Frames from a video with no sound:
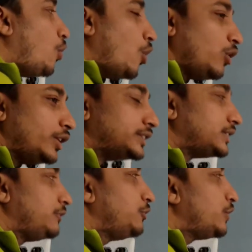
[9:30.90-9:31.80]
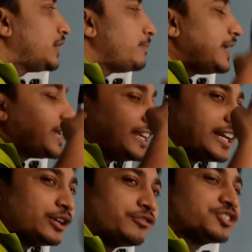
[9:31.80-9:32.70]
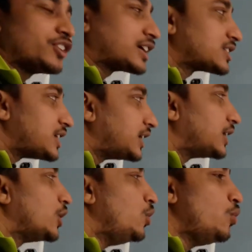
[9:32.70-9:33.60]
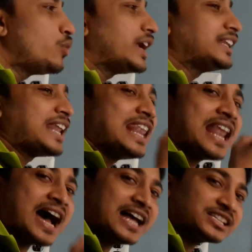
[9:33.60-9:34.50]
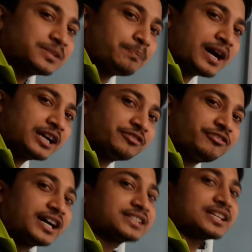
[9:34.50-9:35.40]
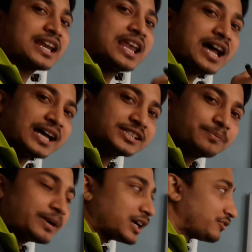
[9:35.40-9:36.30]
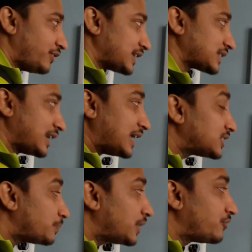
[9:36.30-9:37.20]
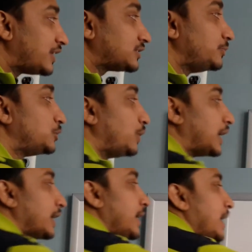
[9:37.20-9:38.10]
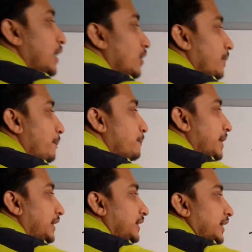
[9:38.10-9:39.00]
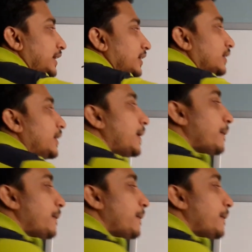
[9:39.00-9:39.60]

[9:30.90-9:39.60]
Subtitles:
Always, if you want to make any kind of structure, look at the last part first. Last part first means what? Pentene.